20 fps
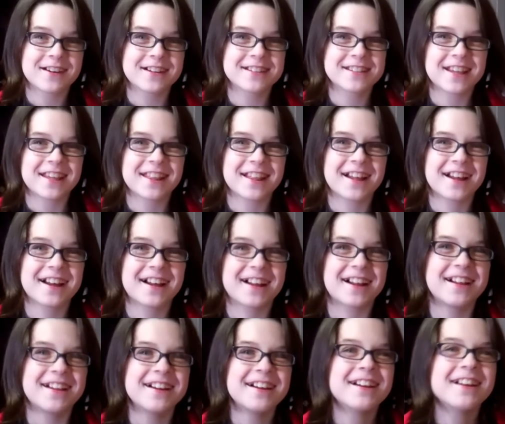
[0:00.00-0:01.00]
were gonna say that.
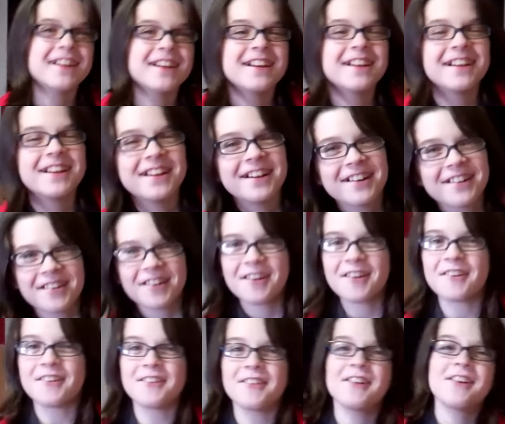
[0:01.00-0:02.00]
No, you.
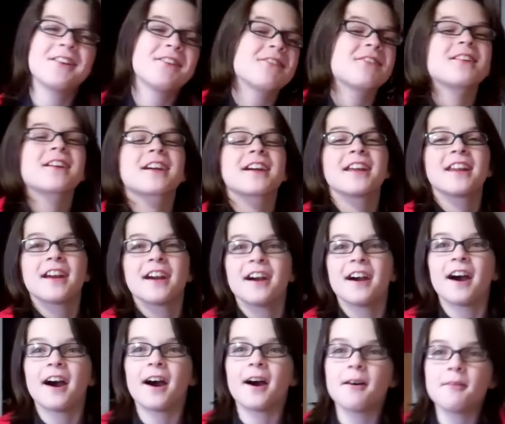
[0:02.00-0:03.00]
Oh, we're gonna
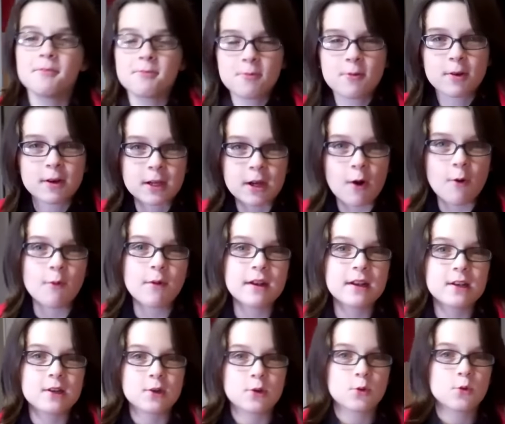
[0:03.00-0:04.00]
uh, we're
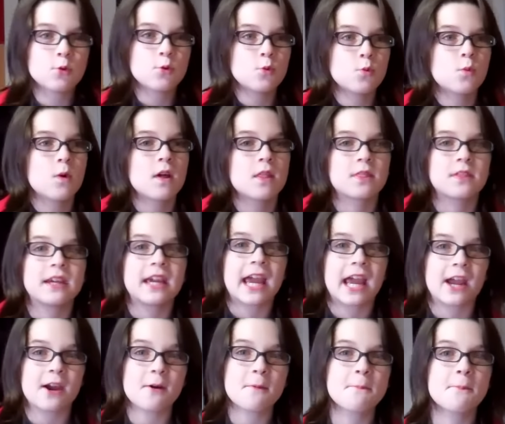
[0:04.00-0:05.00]
going to the
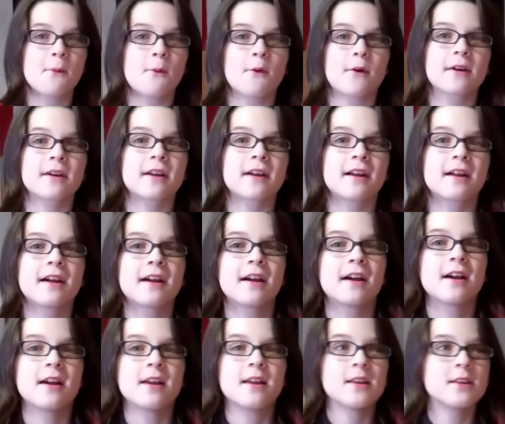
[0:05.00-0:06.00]
airport
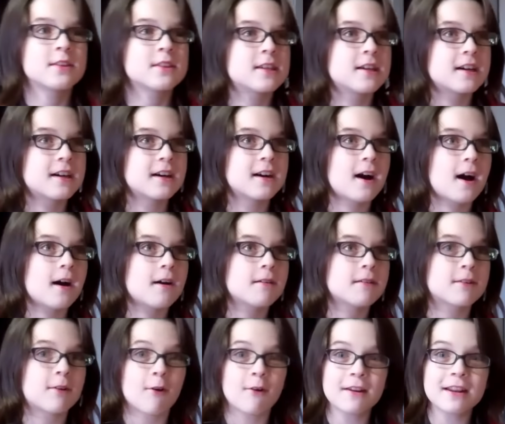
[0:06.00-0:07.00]
to
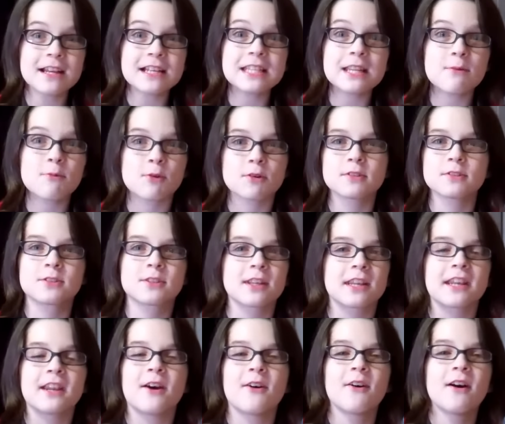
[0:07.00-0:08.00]
go to Disney World. Just
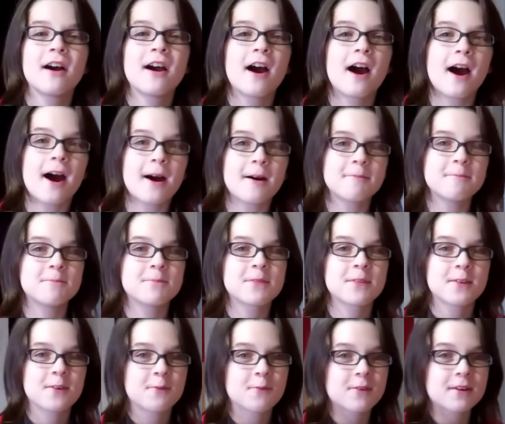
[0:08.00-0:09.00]
kidding, no. Um,
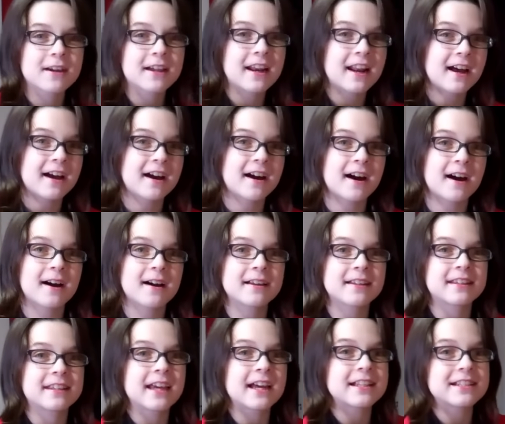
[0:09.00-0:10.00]
we're gonna uh,
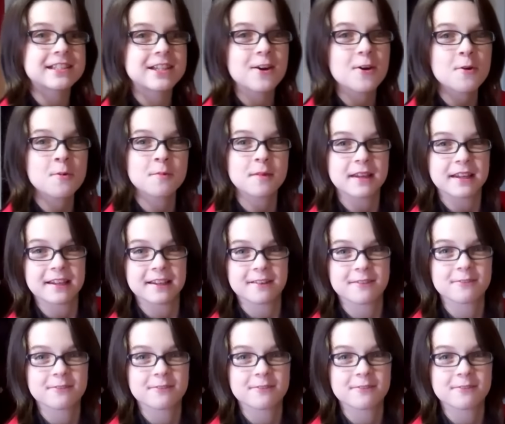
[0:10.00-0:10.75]
get Jeremy.